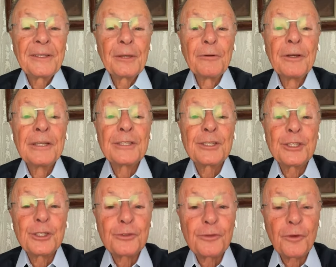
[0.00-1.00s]
So
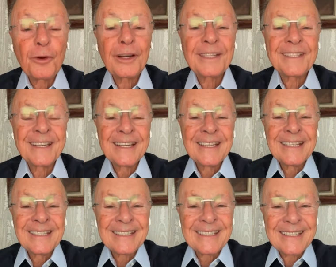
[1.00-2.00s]
you have to make the
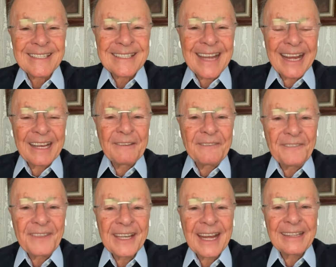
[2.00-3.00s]
effort, you
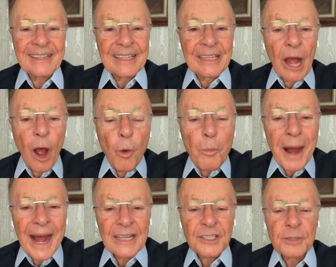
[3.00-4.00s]
have to
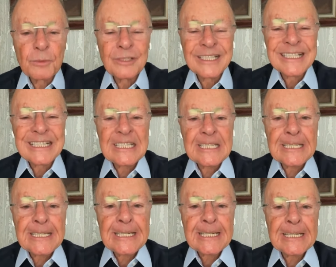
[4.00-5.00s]
sacrifice to your
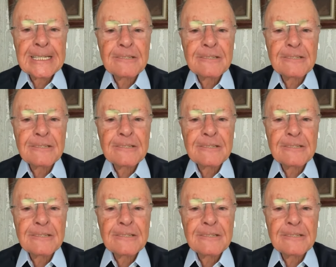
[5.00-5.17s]
limit,